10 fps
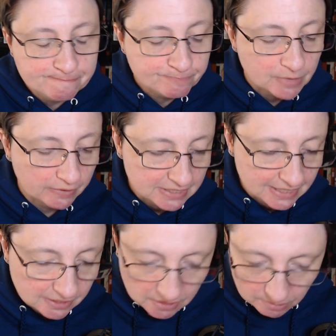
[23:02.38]
of
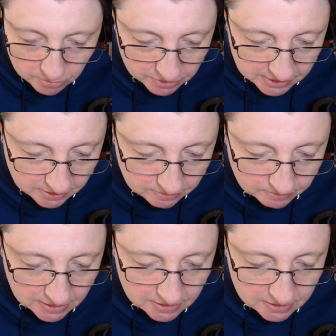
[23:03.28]
six submarines,
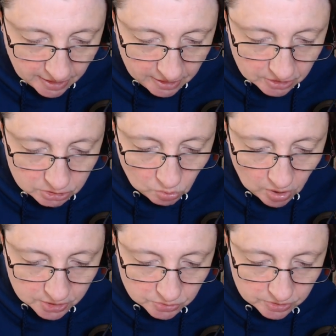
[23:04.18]
an entire
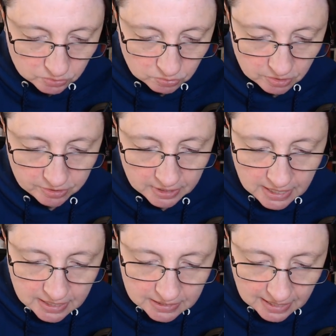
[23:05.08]
squadron's worth,
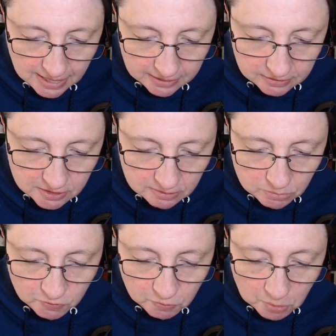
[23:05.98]
to act as a
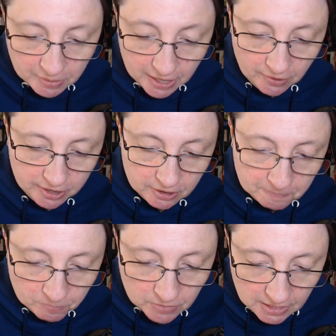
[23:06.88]
movable barrier
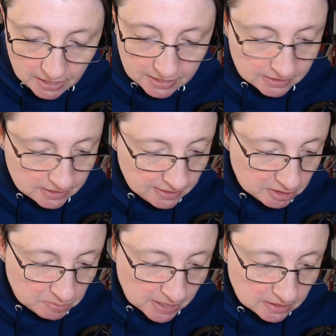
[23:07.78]
against the
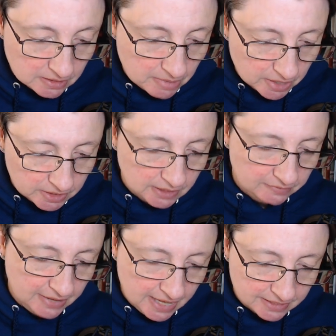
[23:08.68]
expected American
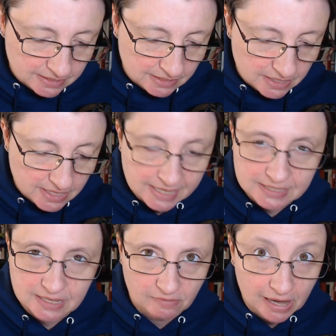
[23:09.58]
advance into the next
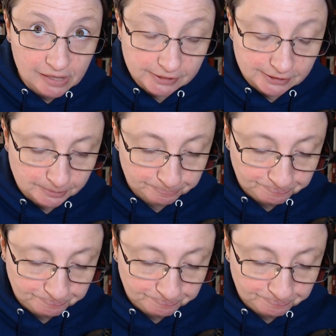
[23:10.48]
set of islands.